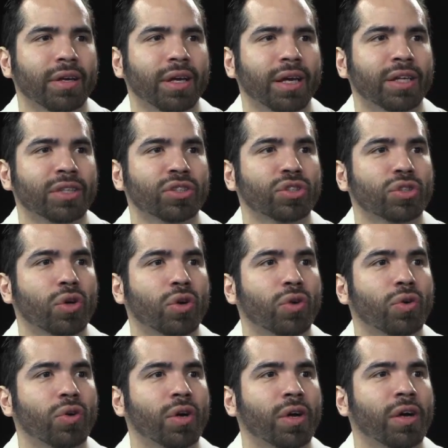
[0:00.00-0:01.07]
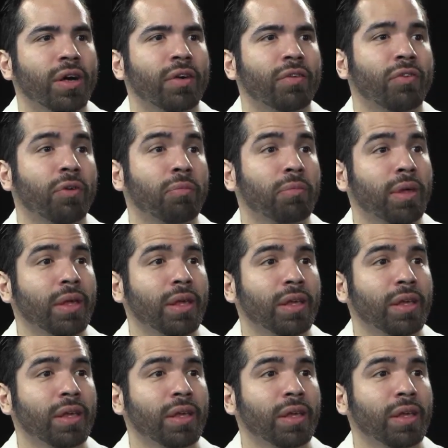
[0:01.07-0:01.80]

And so for me, it's